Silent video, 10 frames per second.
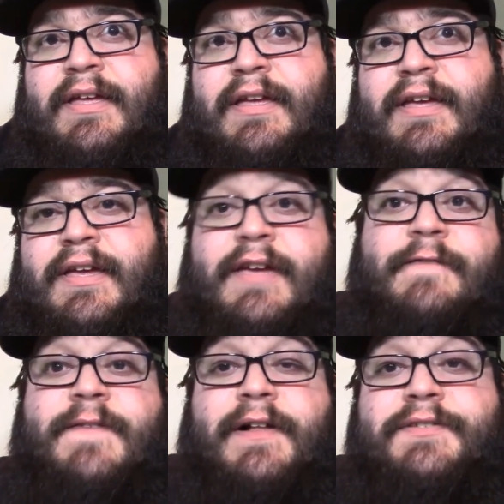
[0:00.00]
he
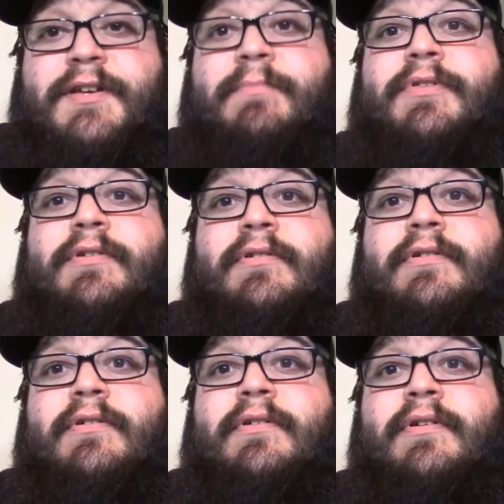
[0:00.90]
felt something,
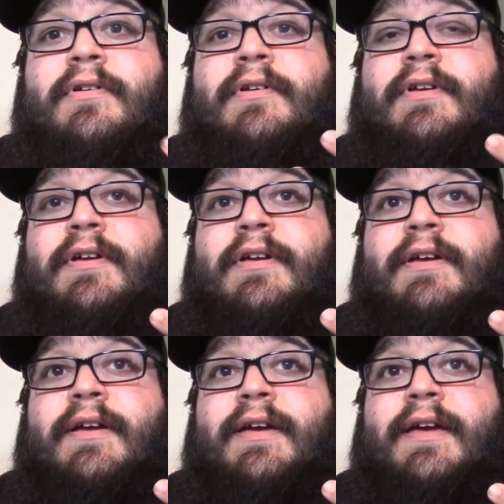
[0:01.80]

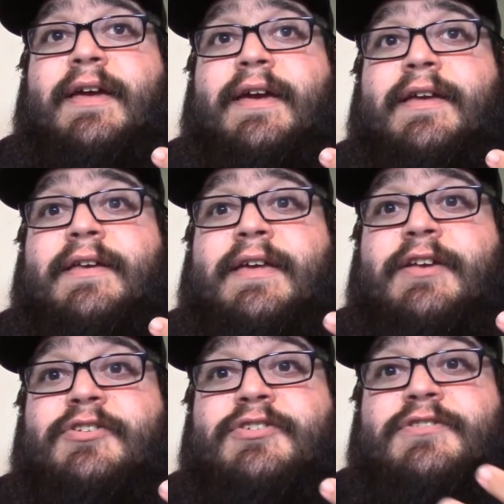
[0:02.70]
and
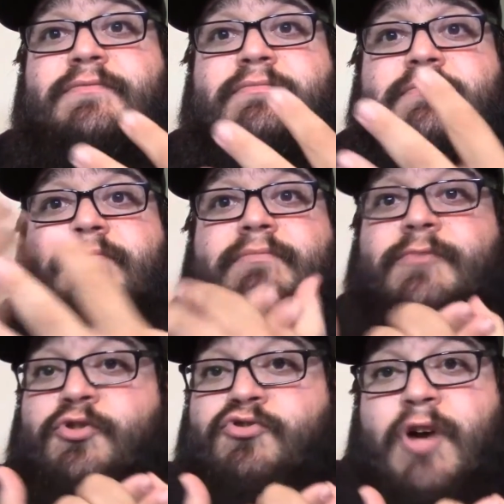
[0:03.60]
he just
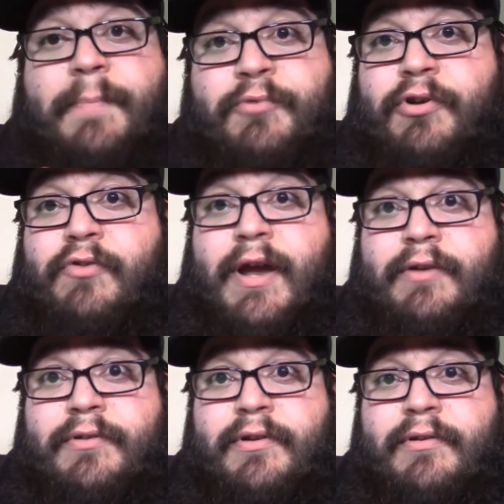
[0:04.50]
dropped to the ground.